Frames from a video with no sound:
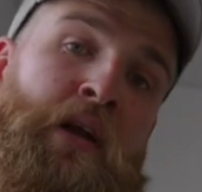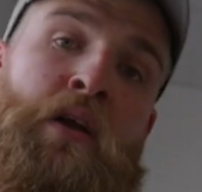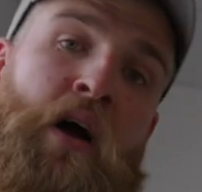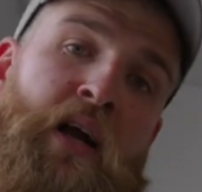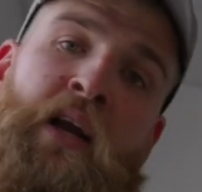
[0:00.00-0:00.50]

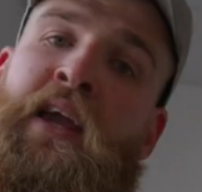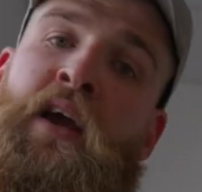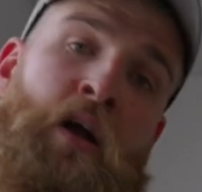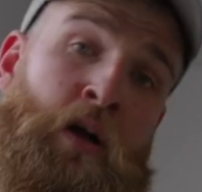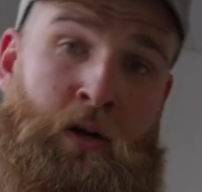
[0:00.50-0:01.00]

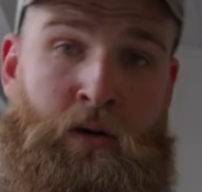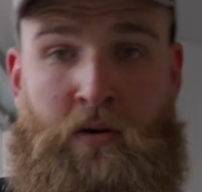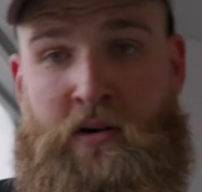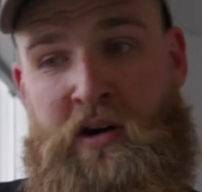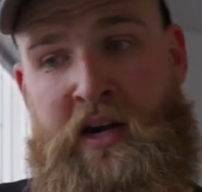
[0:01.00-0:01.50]
gnarly,
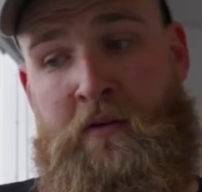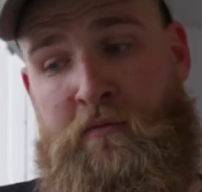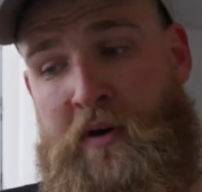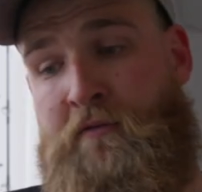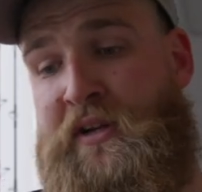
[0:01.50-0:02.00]
or if
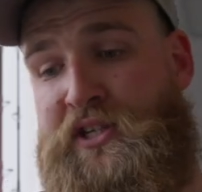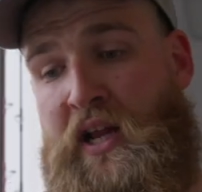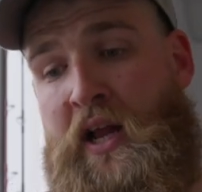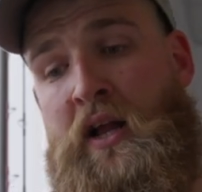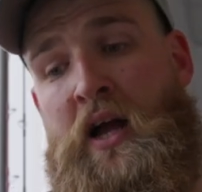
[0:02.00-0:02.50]
we're
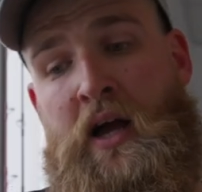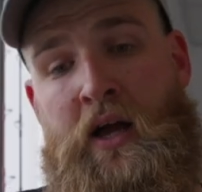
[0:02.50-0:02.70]
fishing